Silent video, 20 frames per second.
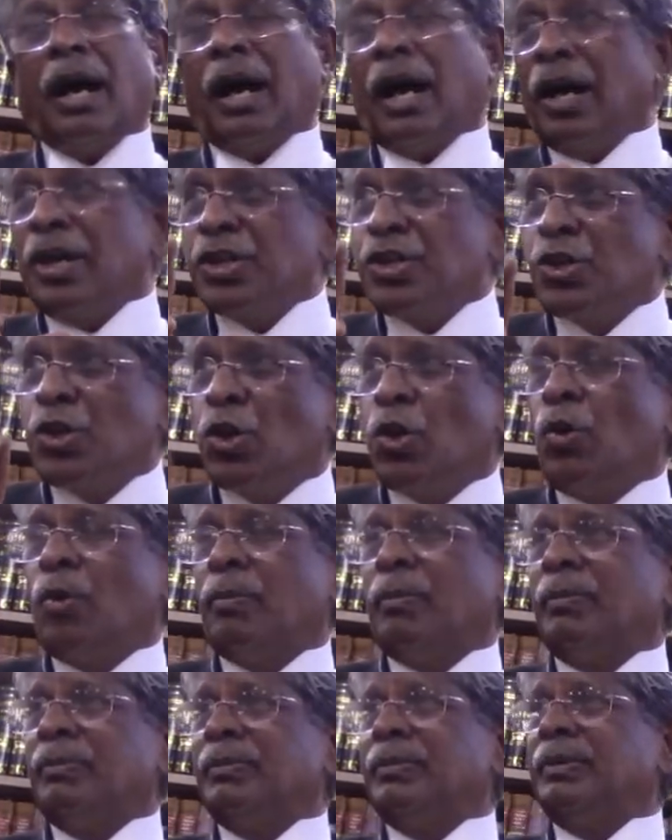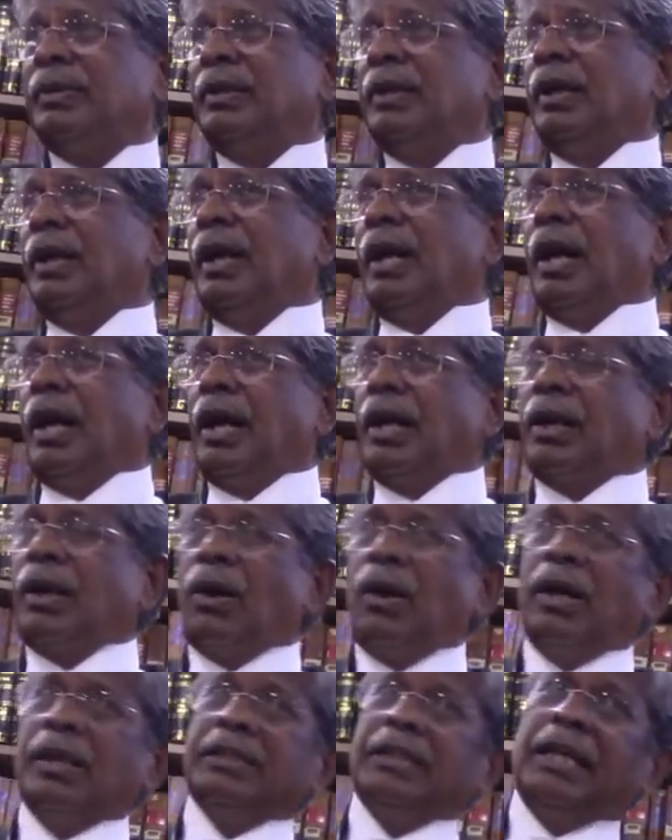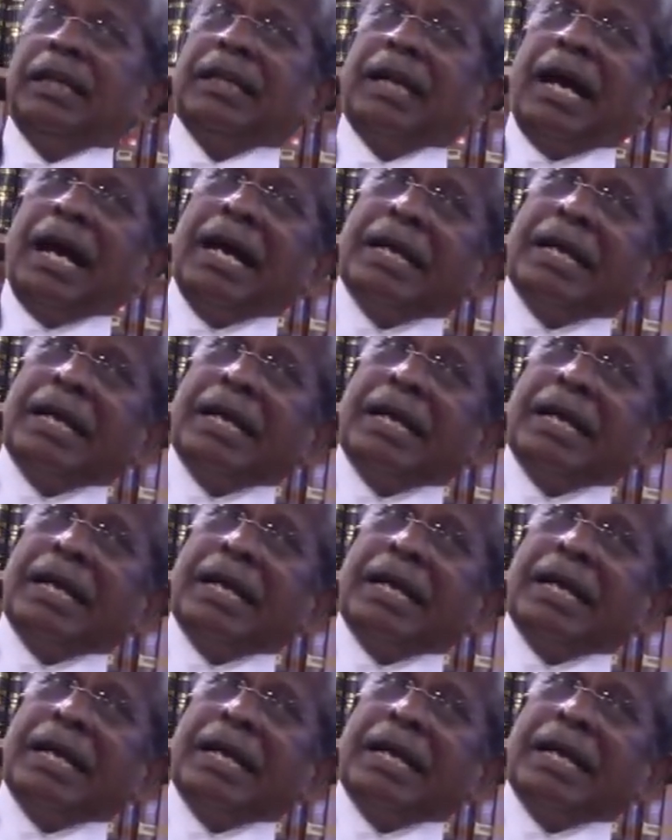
assume and on that